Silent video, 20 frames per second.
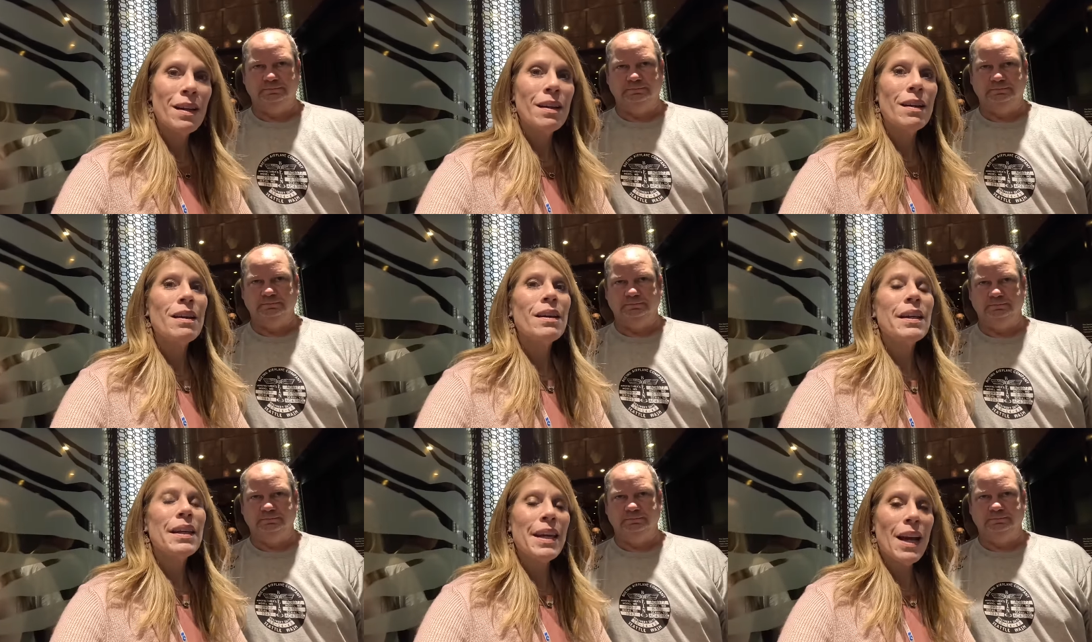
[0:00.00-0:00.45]

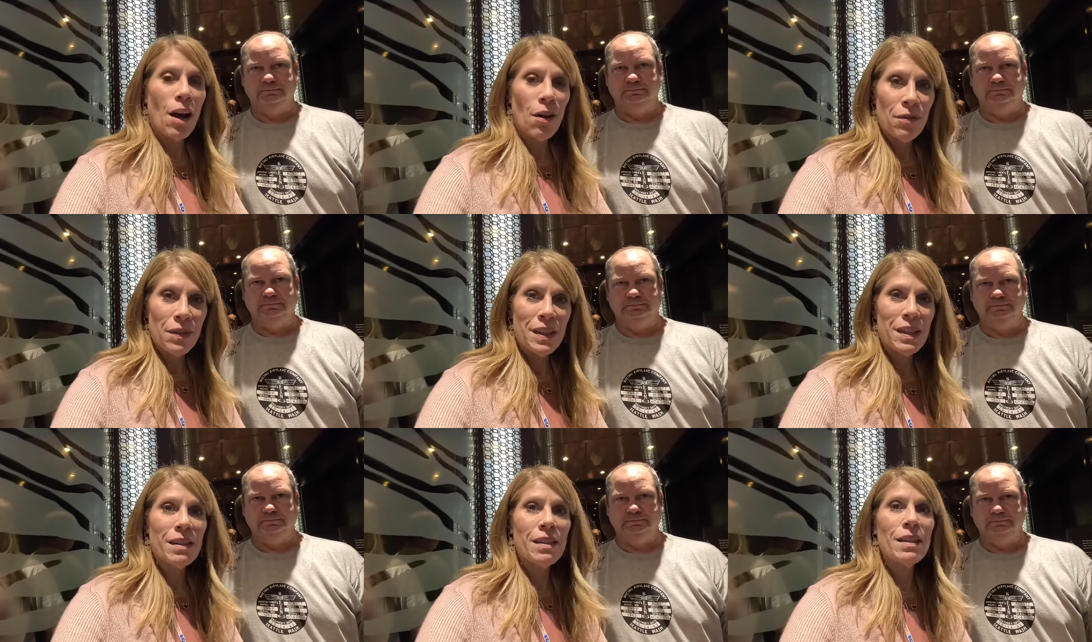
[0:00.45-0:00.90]

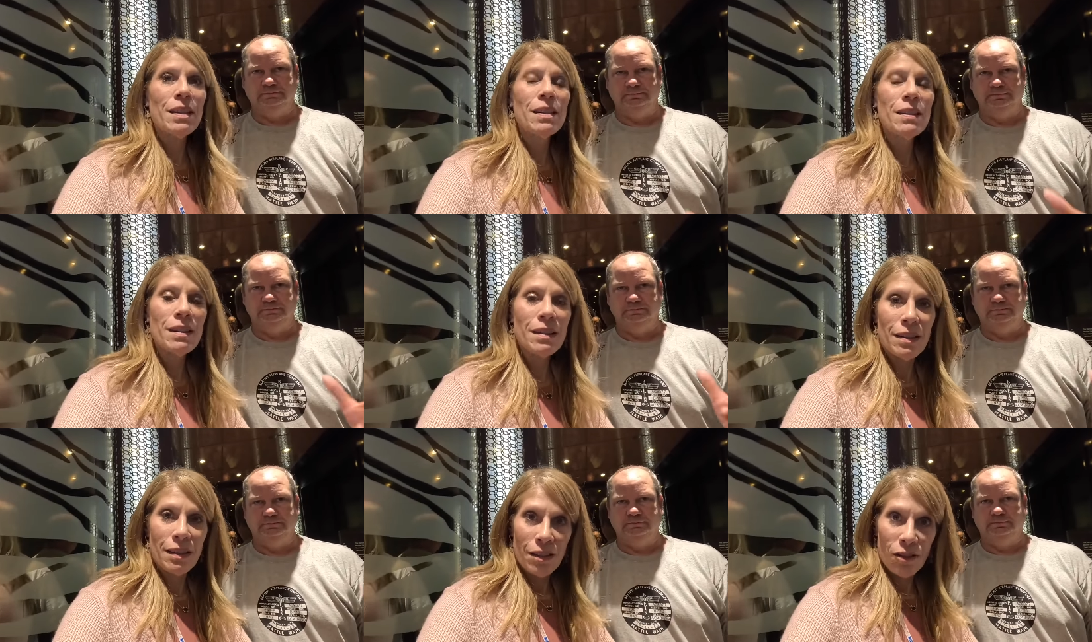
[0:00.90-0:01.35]

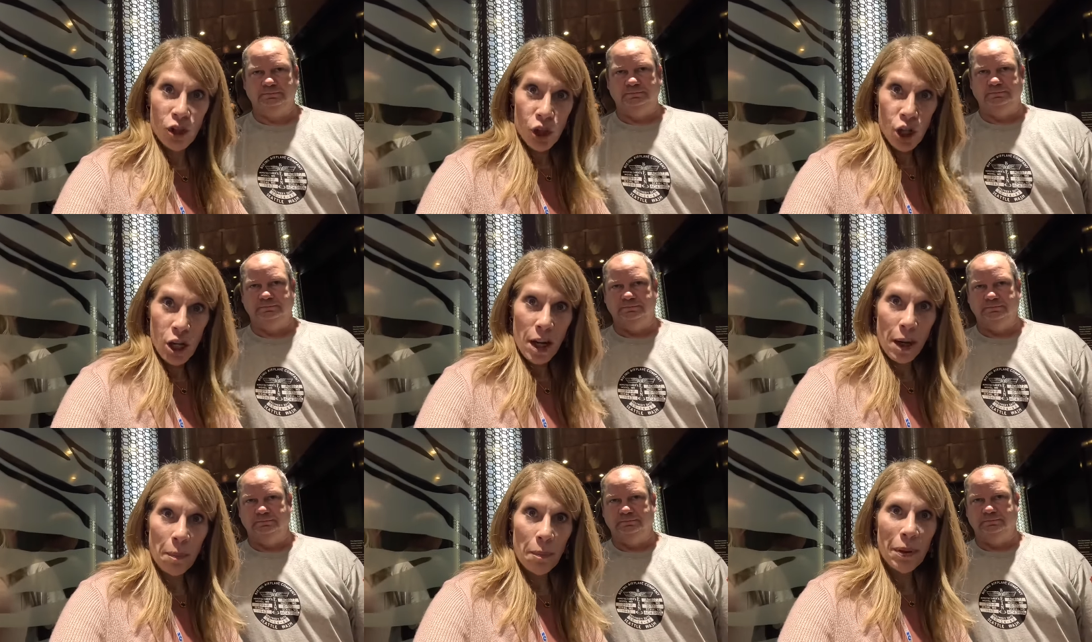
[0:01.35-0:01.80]
Speaker 1: Galveston's ship
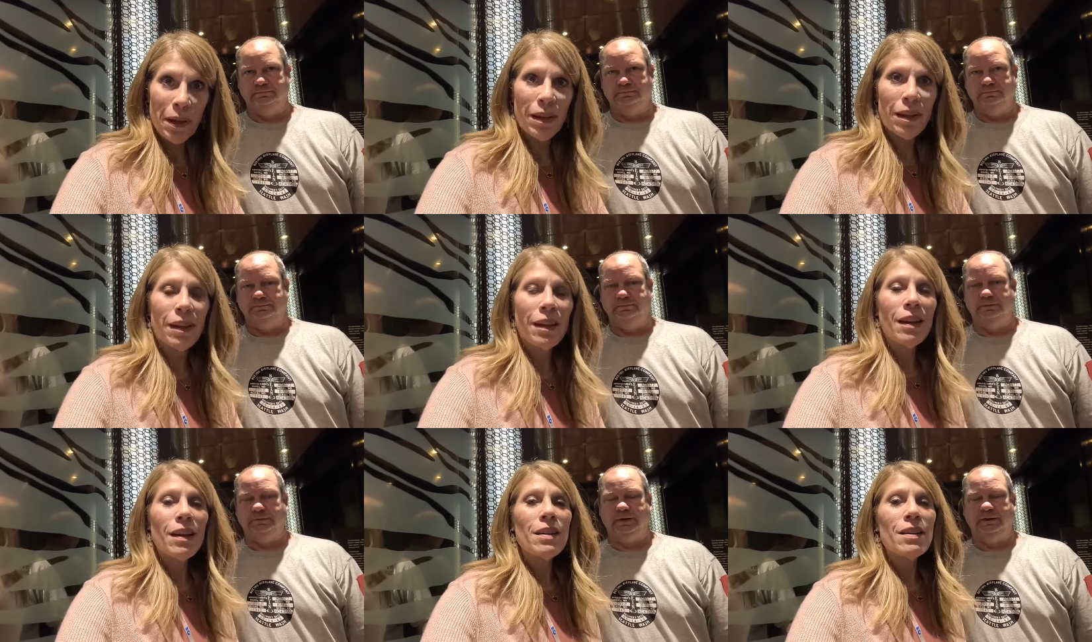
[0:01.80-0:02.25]

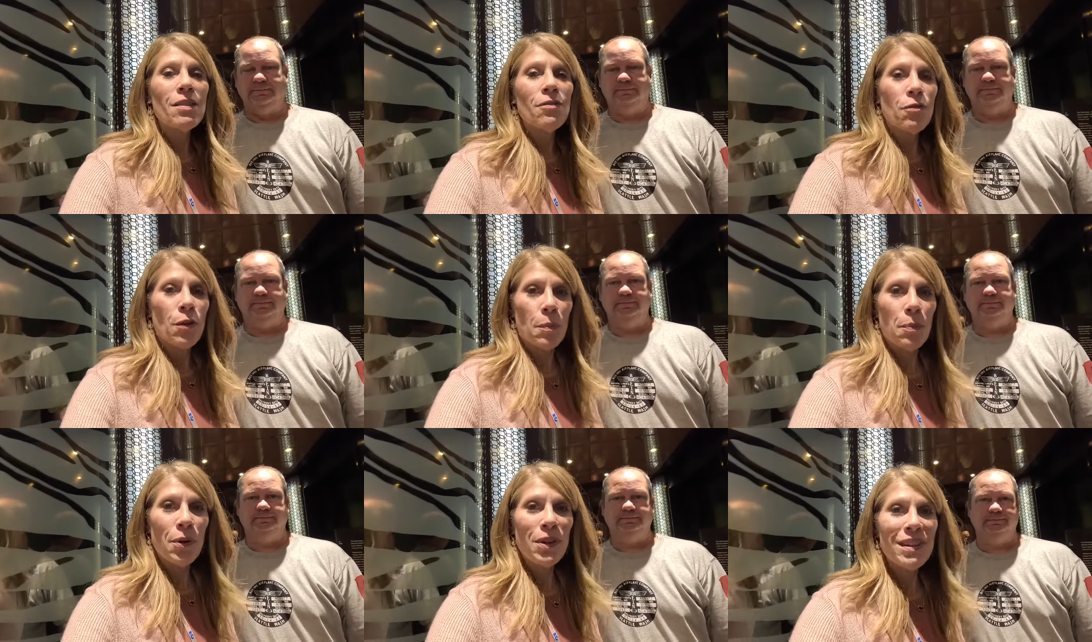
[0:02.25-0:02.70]
yeah.
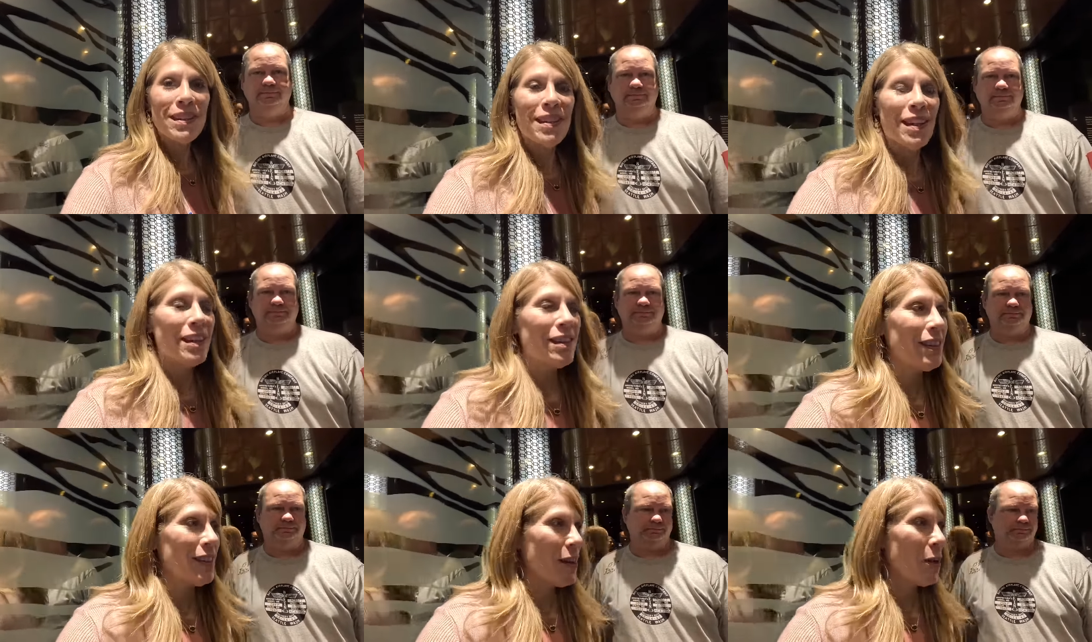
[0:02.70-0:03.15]
for
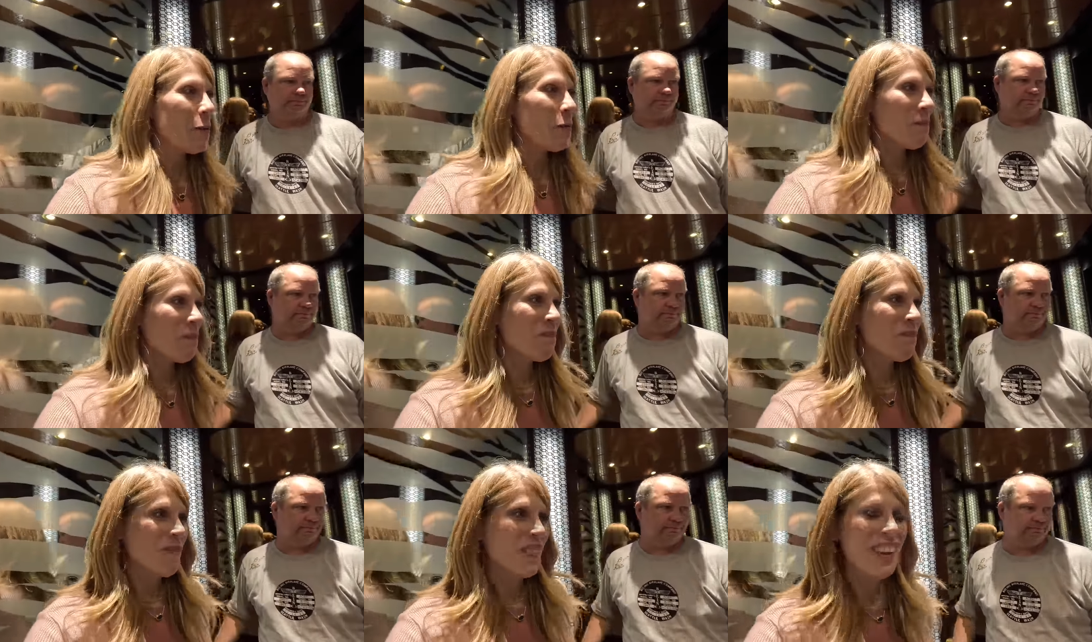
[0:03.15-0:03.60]
Princess. So
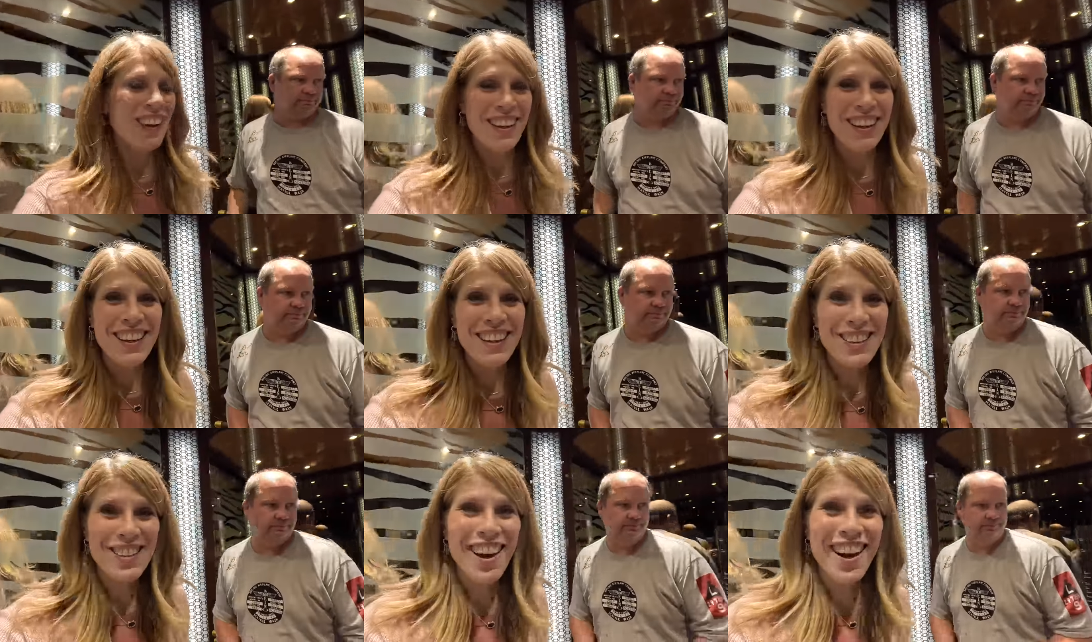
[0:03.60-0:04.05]

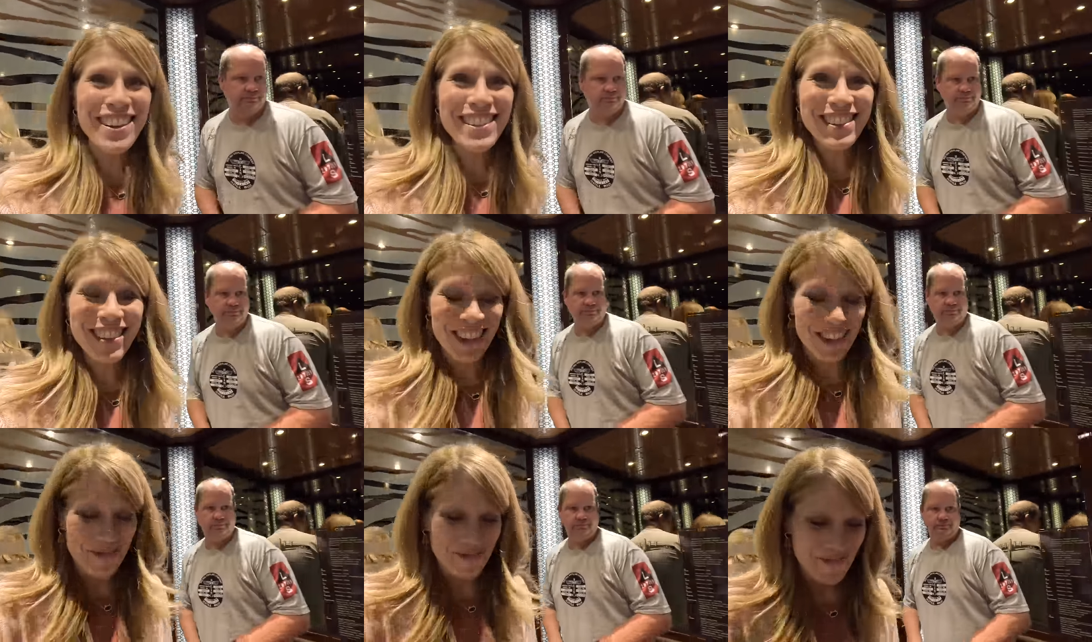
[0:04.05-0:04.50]
it's
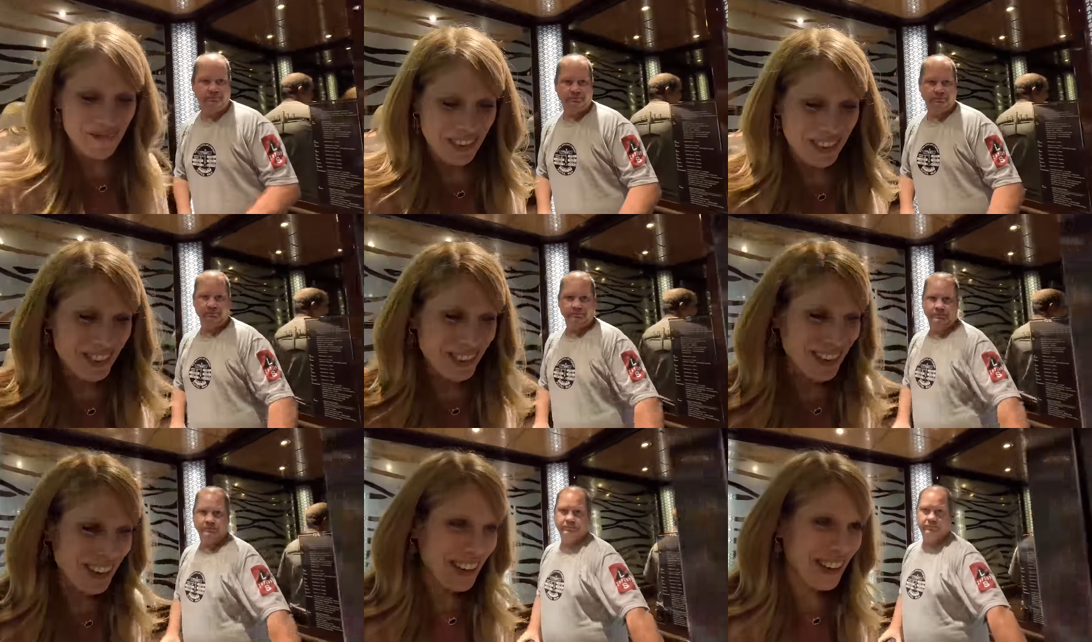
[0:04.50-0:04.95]
awesome.
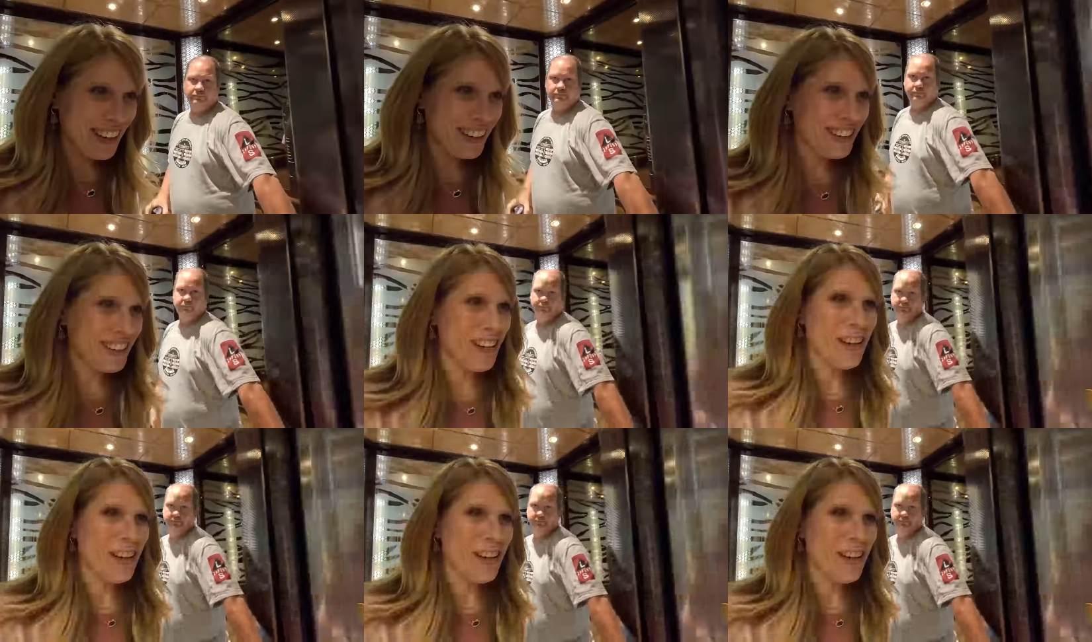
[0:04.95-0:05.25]
Mm-hmm.